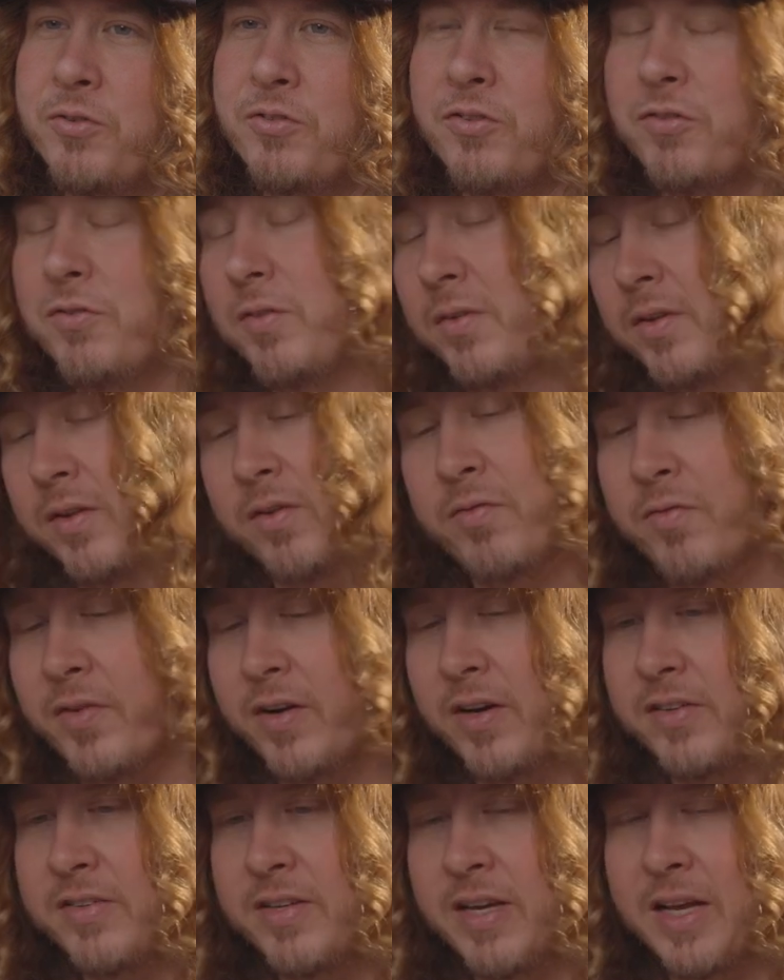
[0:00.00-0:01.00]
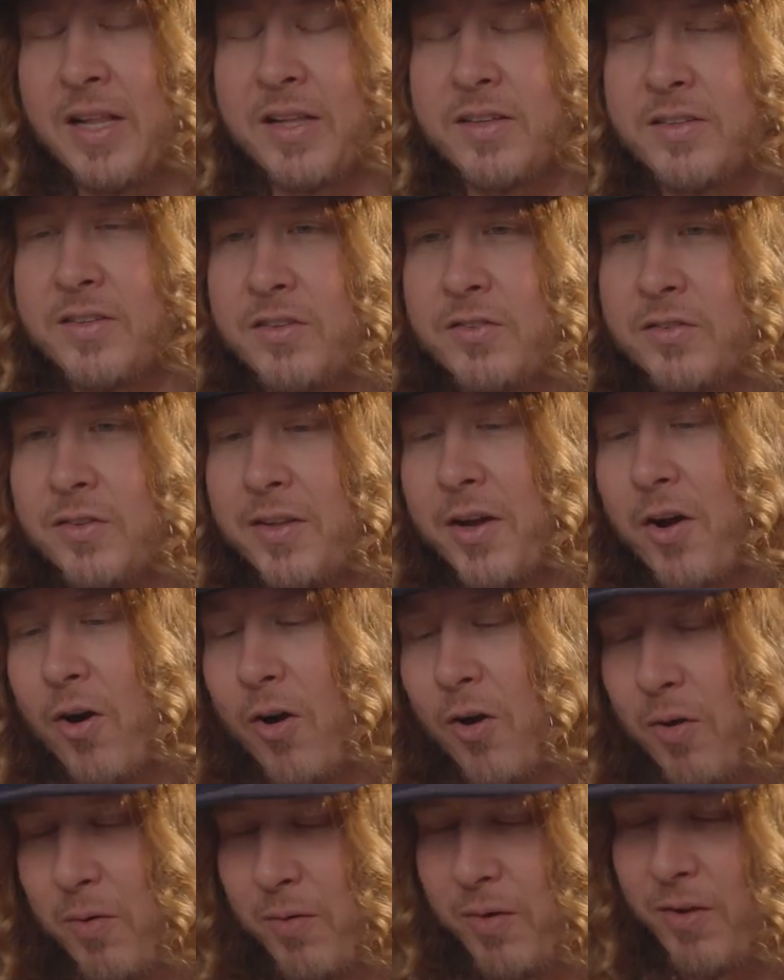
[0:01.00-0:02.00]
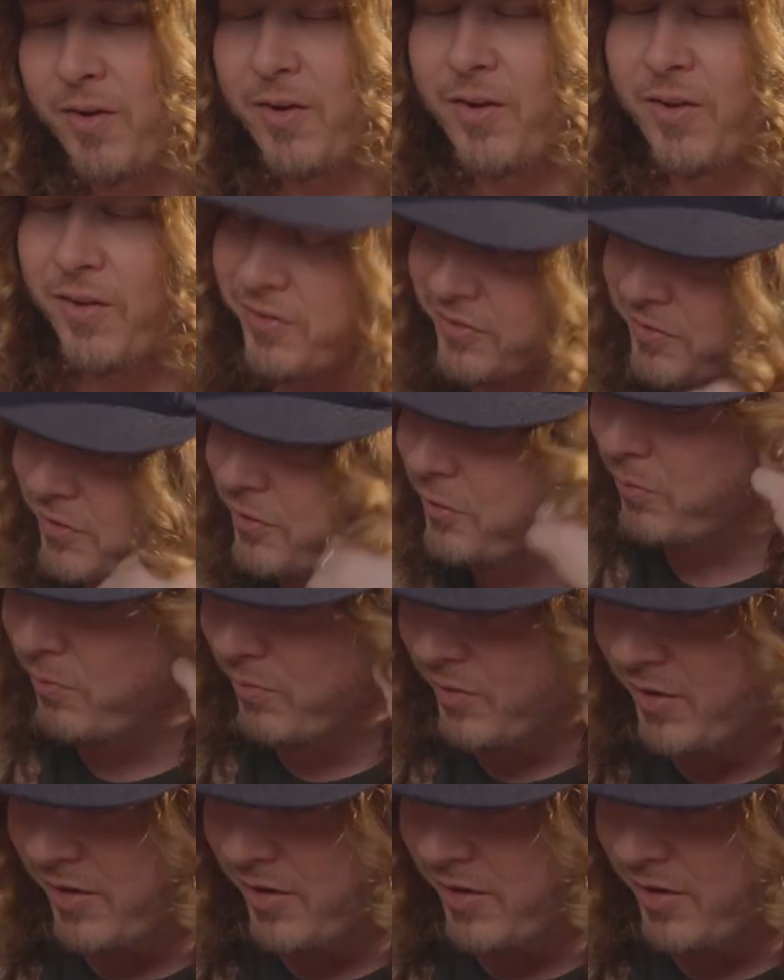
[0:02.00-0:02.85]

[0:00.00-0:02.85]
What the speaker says: was just very talented. So like so